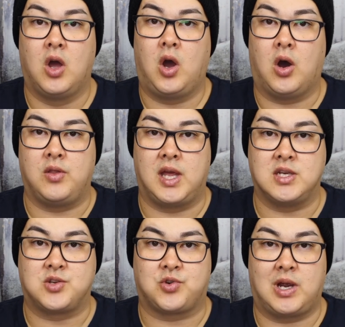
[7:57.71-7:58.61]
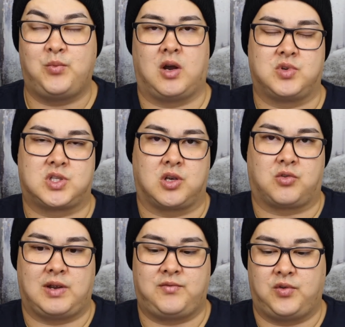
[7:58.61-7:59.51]
on the Instagram, I was so
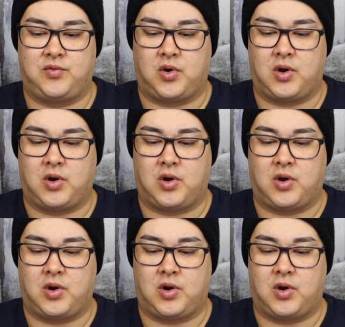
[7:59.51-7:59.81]
grateful for.